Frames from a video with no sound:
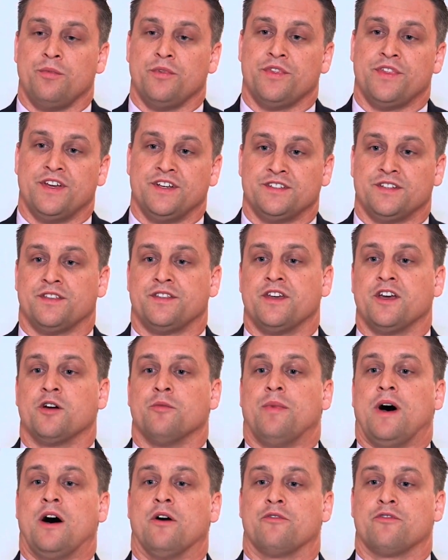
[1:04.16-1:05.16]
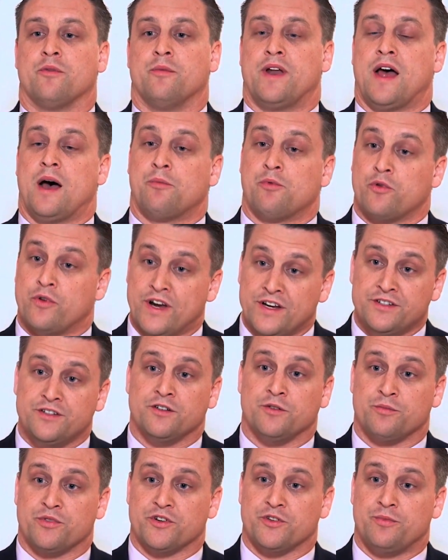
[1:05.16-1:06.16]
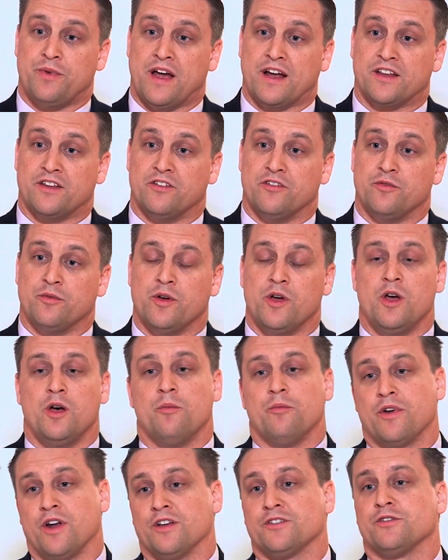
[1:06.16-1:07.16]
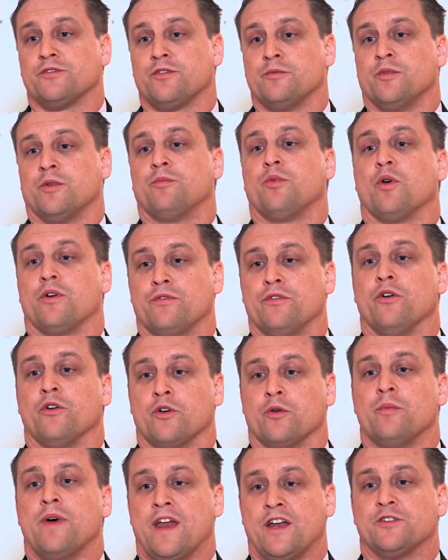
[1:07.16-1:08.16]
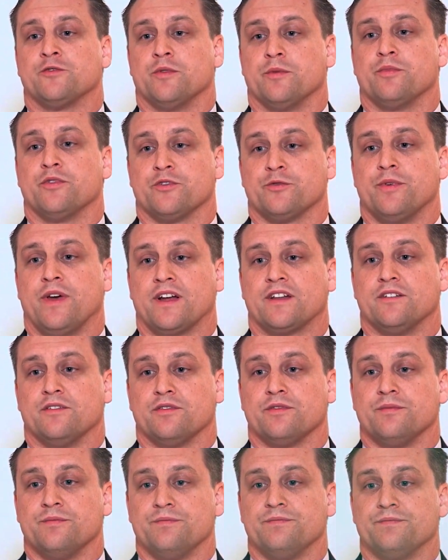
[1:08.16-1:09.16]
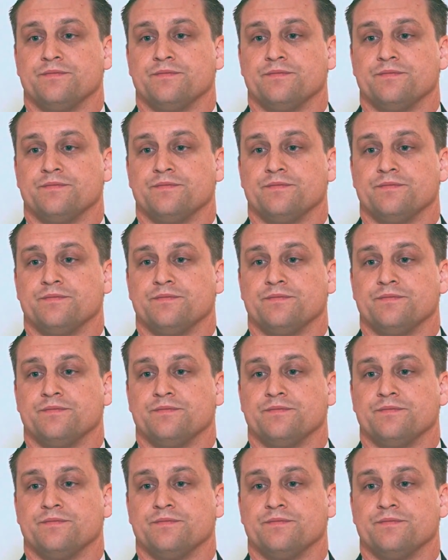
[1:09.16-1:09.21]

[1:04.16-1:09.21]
a couple things to think about from an operational perspective, but also from a portfolio management perspective.